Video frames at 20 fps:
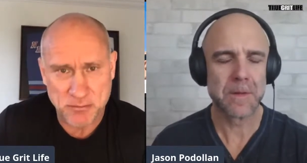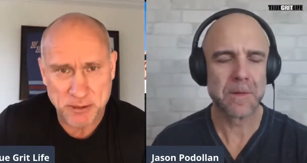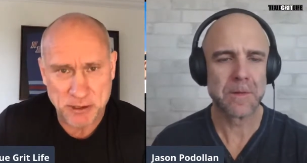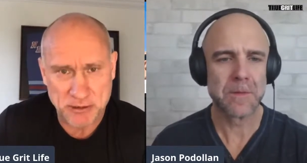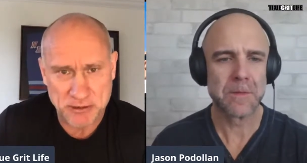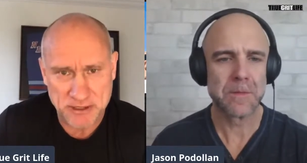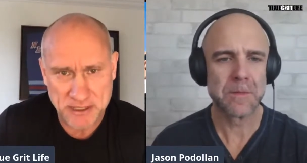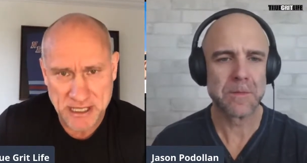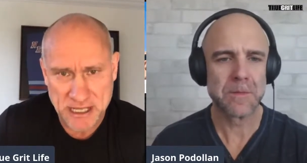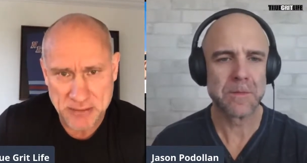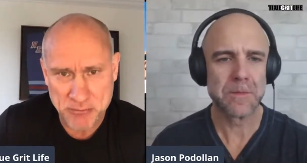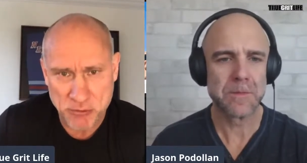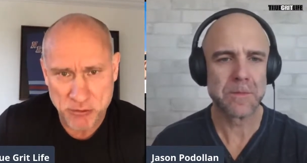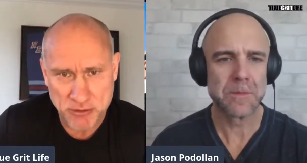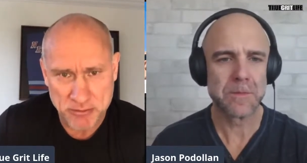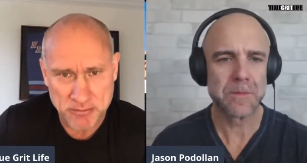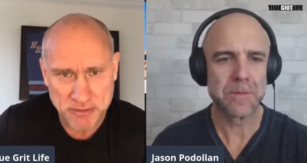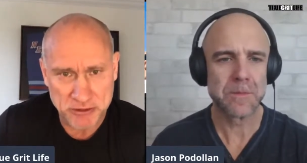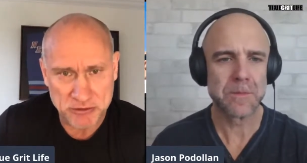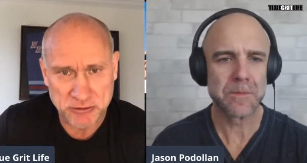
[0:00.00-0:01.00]
Speaker 1: part of the game or
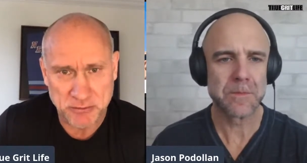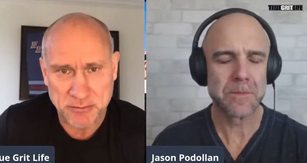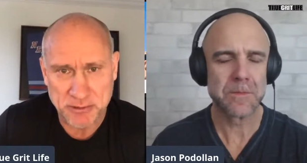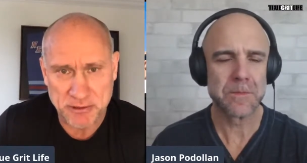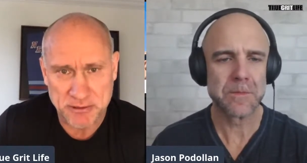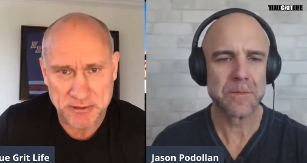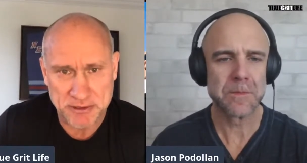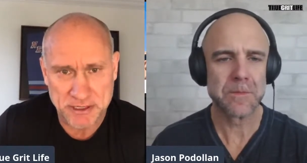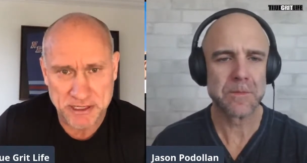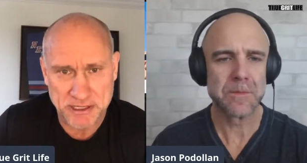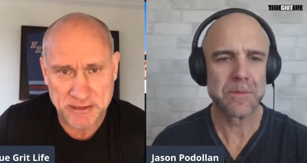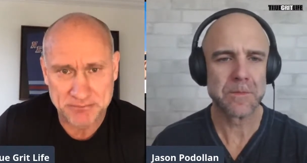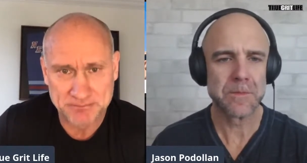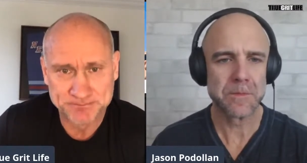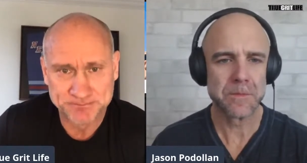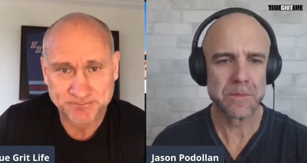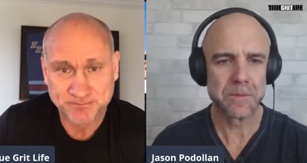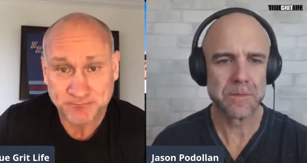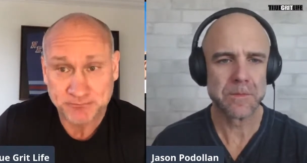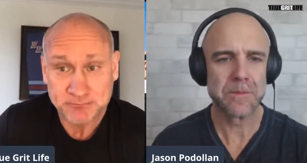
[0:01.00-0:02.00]
the mental part of the game
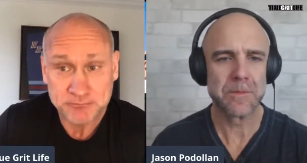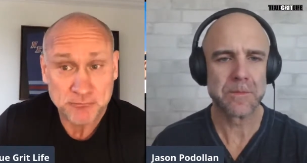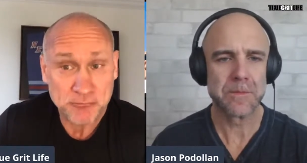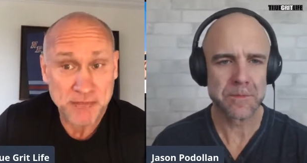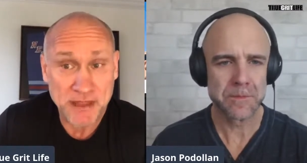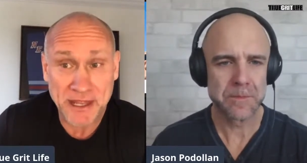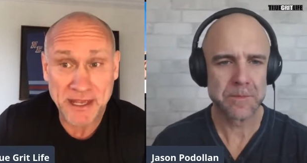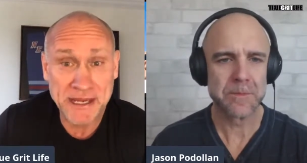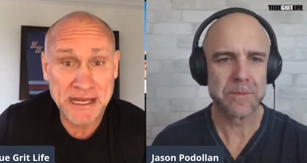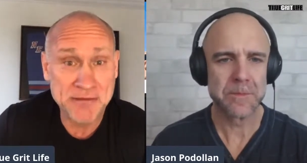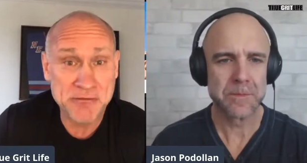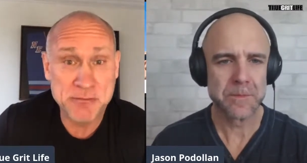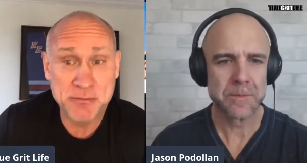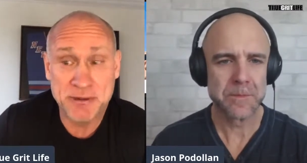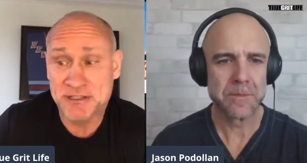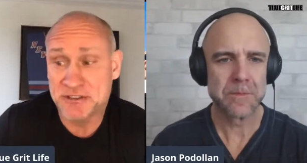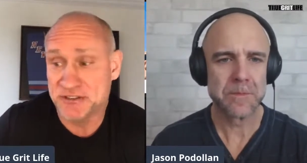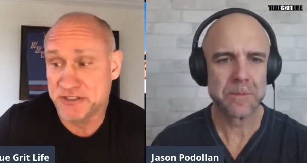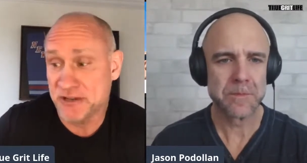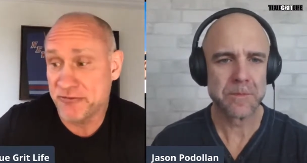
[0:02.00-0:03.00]
and
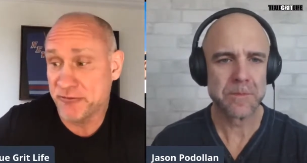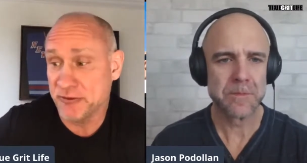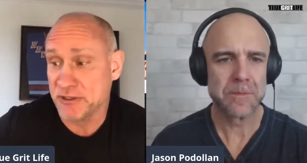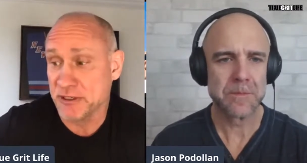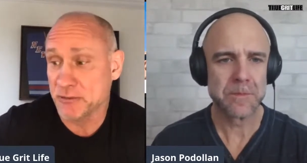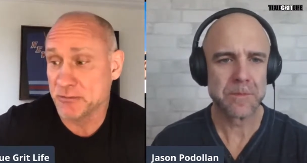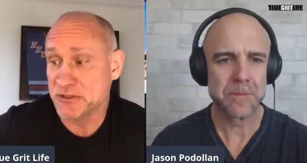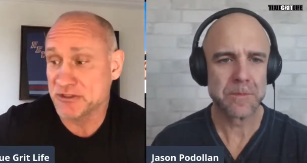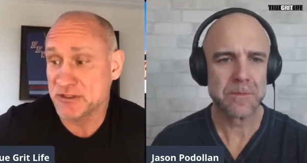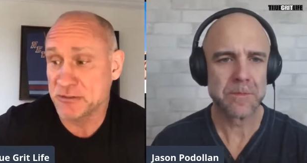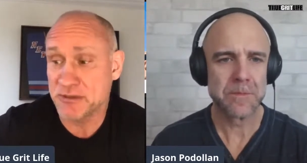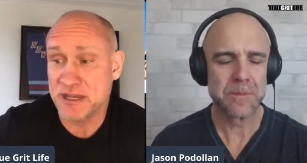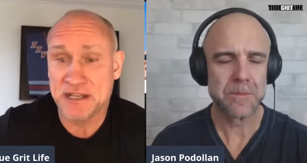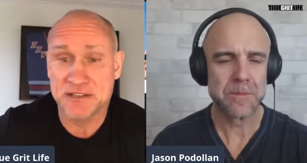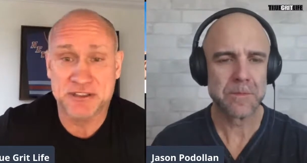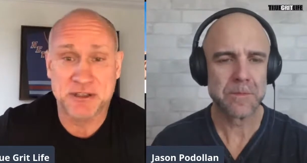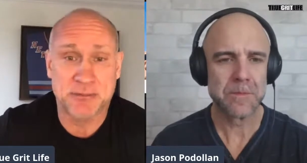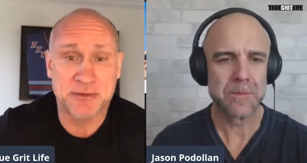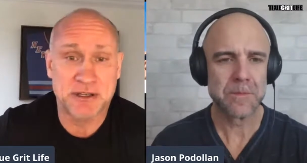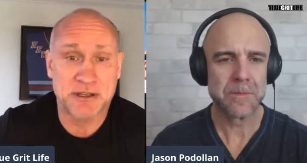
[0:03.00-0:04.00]
everybody's different. You know, I mean, some
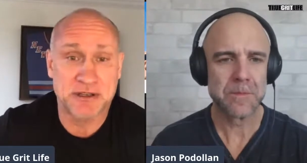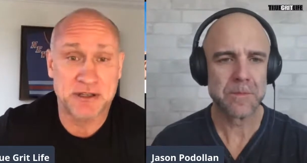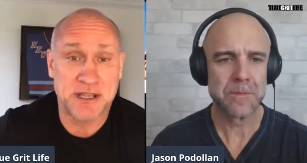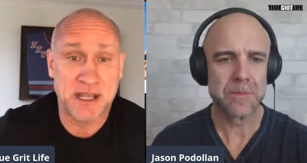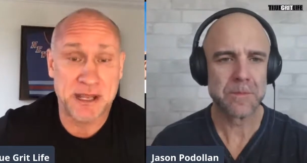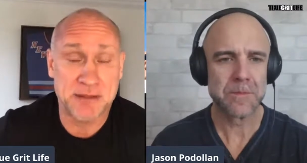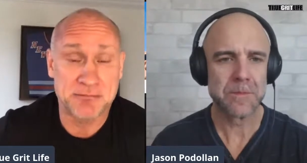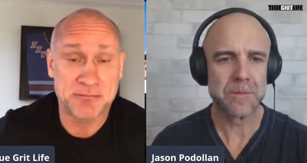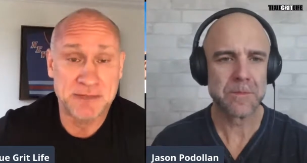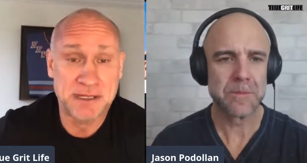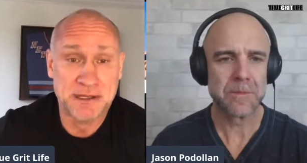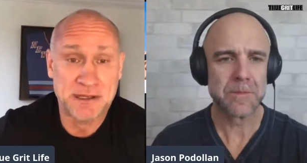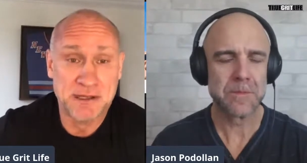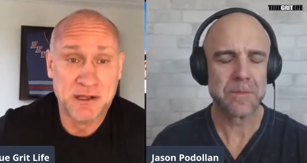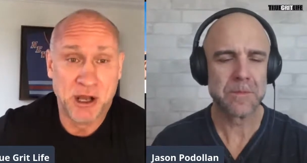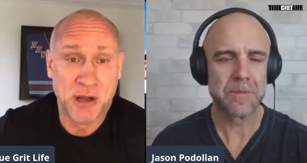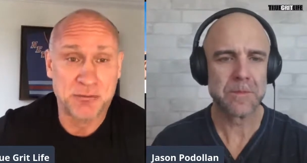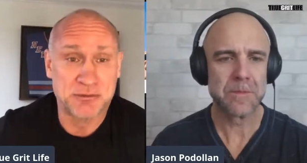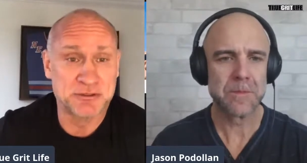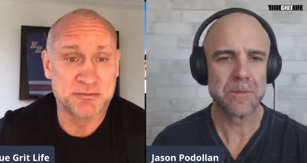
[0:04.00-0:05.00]
guys come into the game
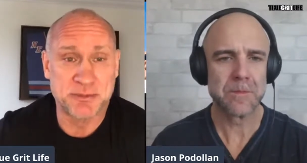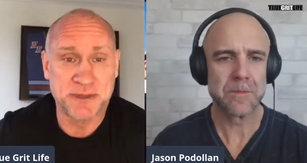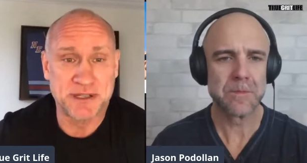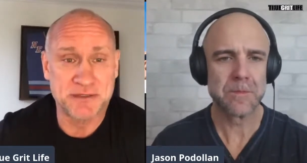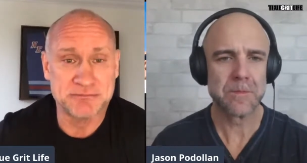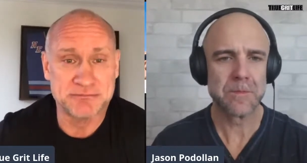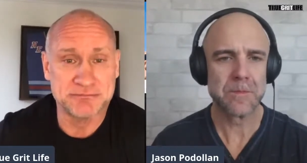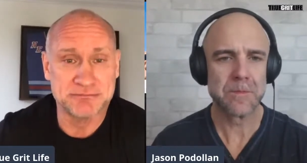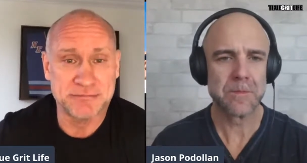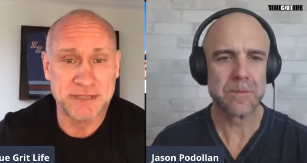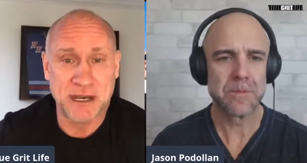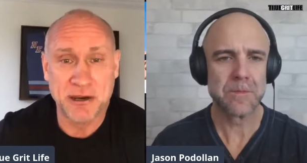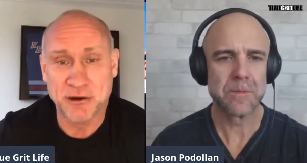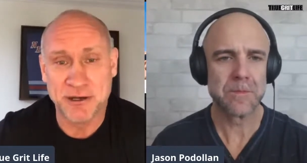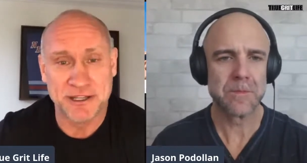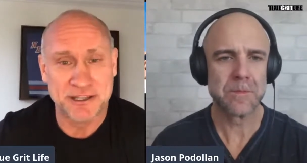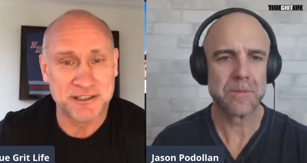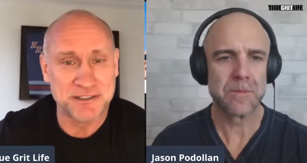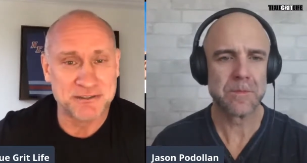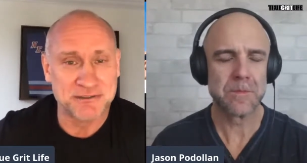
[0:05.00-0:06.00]
almost being
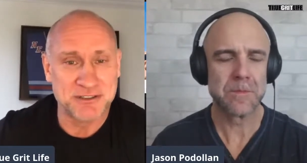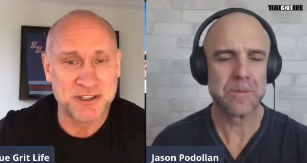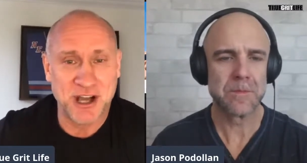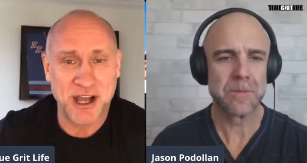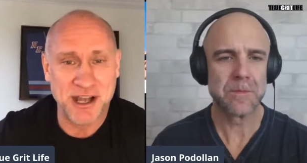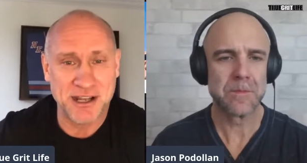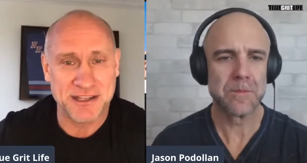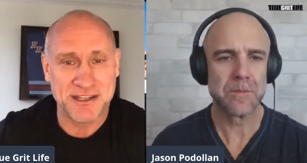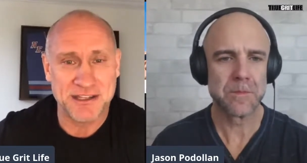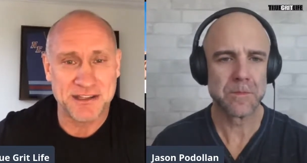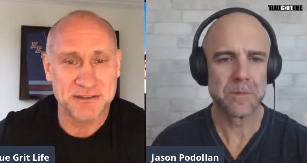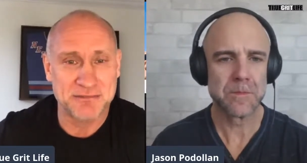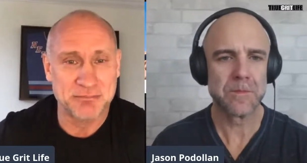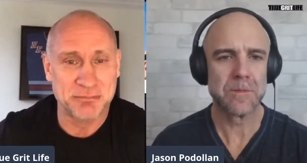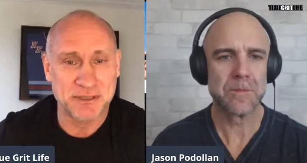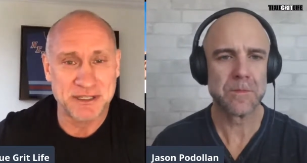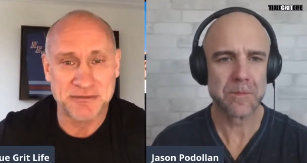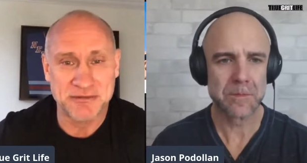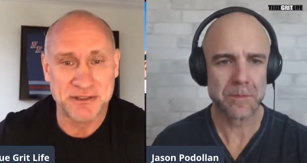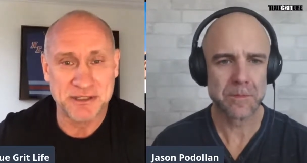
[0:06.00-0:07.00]
arrogant and cocky,
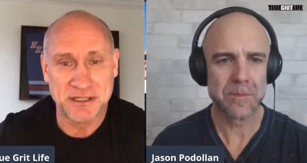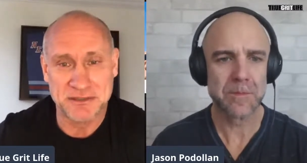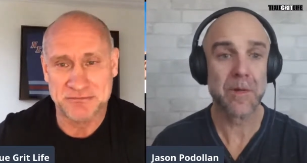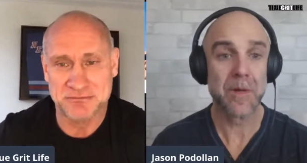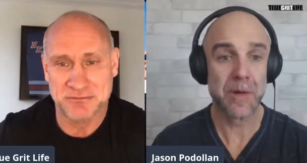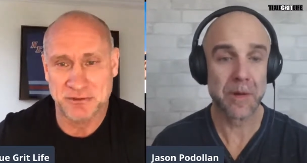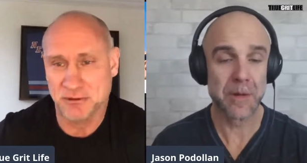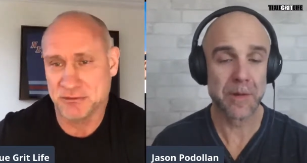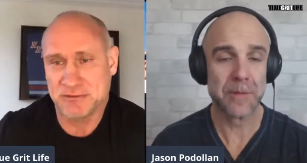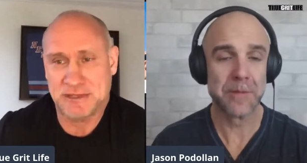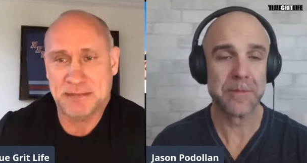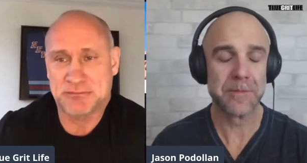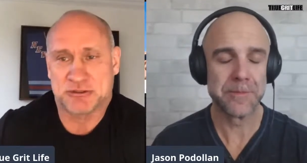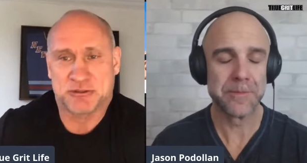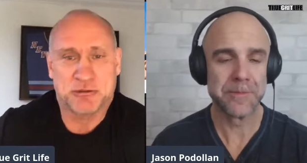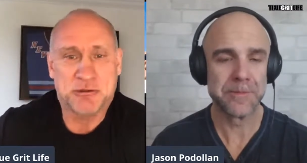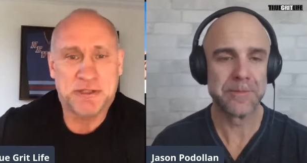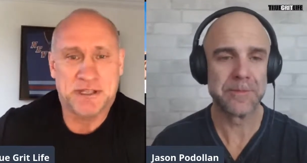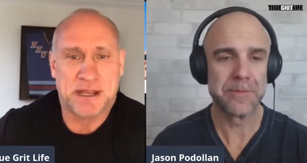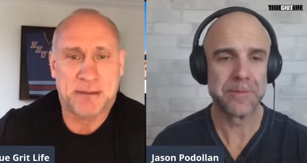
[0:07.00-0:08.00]
believing that yeah. no,
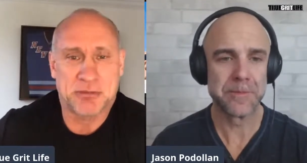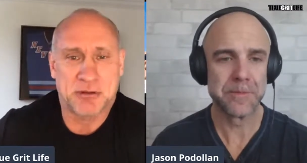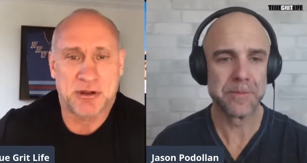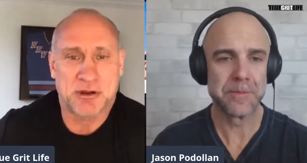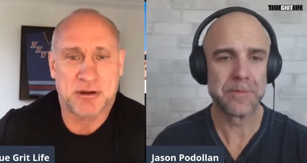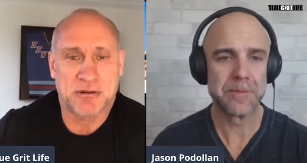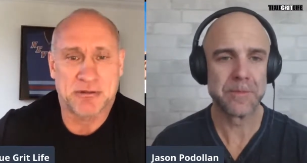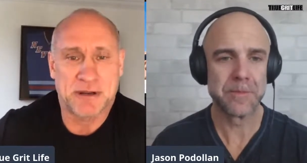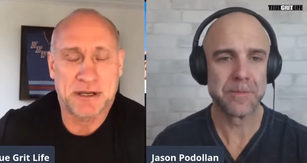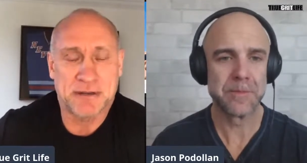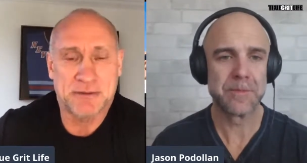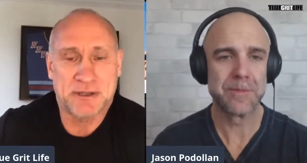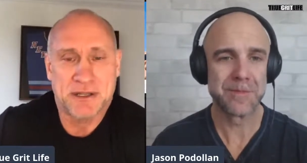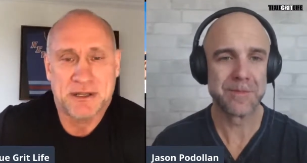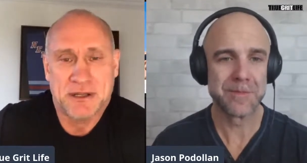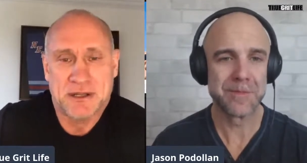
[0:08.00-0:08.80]
absolutely I belong, right?